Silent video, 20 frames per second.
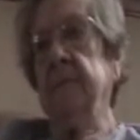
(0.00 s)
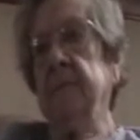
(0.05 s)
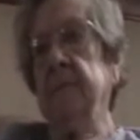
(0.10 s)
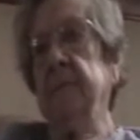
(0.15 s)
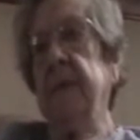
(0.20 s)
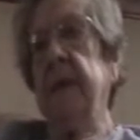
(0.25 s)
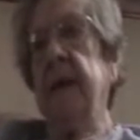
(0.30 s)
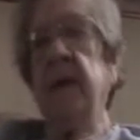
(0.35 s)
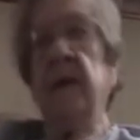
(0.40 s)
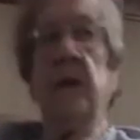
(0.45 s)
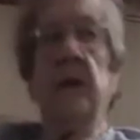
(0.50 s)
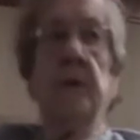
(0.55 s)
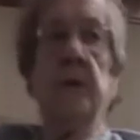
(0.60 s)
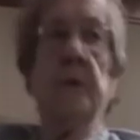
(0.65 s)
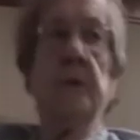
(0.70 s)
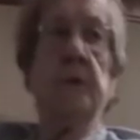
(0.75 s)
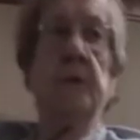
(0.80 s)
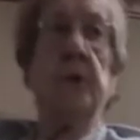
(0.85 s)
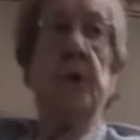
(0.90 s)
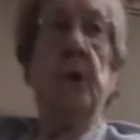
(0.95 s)
we had our
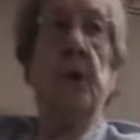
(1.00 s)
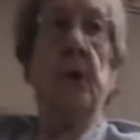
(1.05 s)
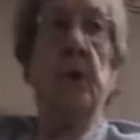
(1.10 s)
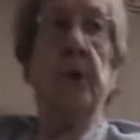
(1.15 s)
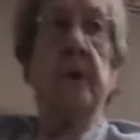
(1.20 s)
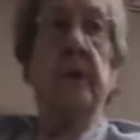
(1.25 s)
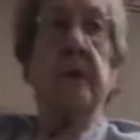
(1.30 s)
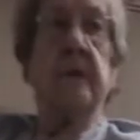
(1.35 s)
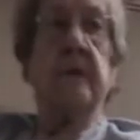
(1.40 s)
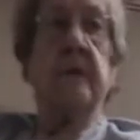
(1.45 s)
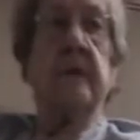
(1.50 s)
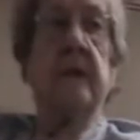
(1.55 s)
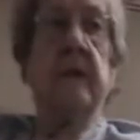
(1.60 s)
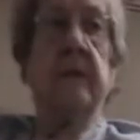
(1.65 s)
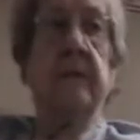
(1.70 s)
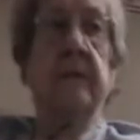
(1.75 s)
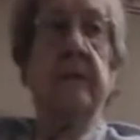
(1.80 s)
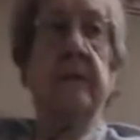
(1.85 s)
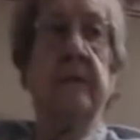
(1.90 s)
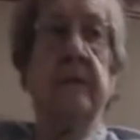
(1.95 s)
own coal and
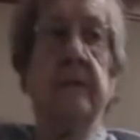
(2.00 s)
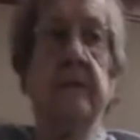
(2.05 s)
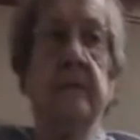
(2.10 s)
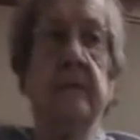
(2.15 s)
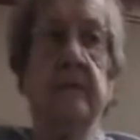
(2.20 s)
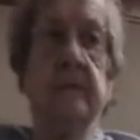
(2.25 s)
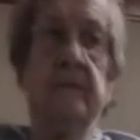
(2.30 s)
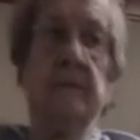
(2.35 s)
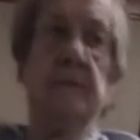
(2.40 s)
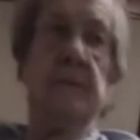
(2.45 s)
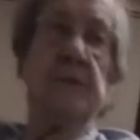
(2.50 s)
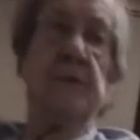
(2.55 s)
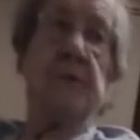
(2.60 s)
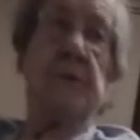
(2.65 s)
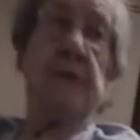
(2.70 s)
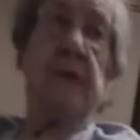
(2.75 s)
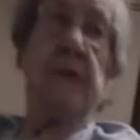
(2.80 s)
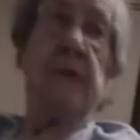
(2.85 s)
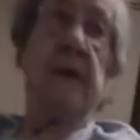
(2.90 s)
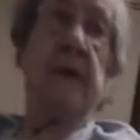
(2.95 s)
stuff, which
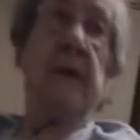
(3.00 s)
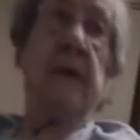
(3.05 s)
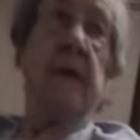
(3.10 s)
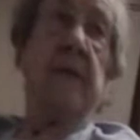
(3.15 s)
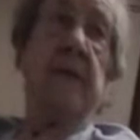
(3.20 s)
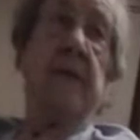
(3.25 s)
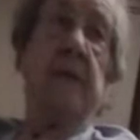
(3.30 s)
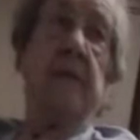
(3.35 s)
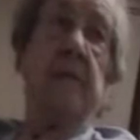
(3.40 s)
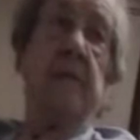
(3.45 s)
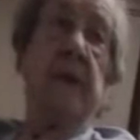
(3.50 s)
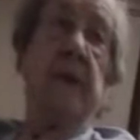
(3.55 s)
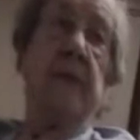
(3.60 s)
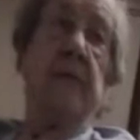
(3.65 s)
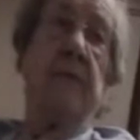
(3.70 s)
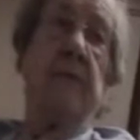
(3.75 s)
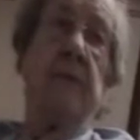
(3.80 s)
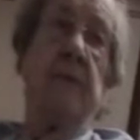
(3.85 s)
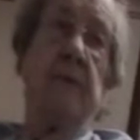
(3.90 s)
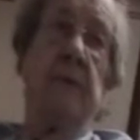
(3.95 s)
we didn't have to pay
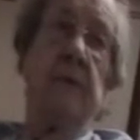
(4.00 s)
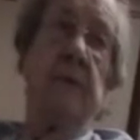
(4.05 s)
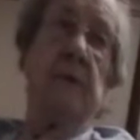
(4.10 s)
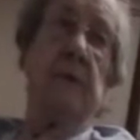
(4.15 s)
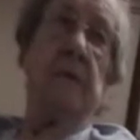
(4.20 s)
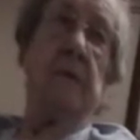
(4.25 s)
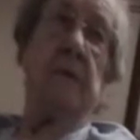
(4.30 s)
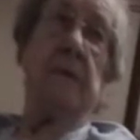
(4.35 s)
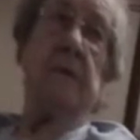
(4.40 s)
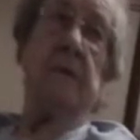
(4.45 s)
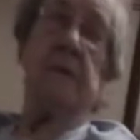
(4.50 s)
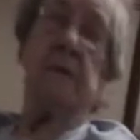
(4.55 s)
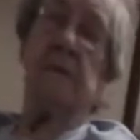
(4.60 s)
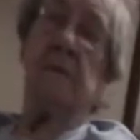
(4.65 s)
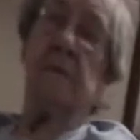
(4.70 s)
for, you know. So,